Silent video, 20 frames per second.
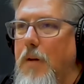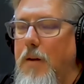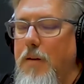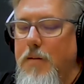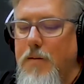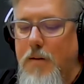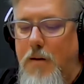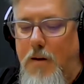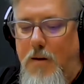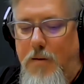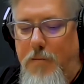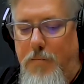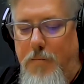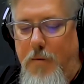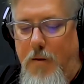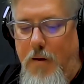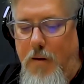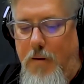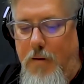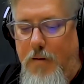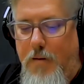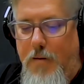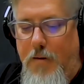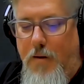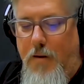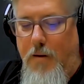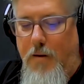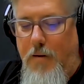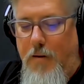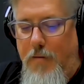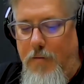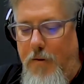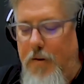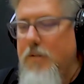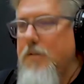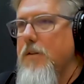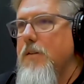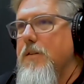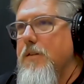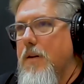And
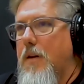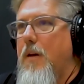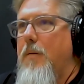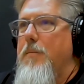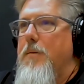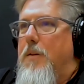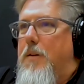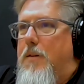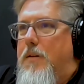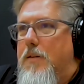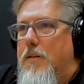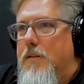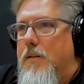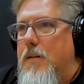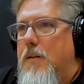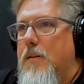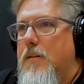eventually succumbed to the disease.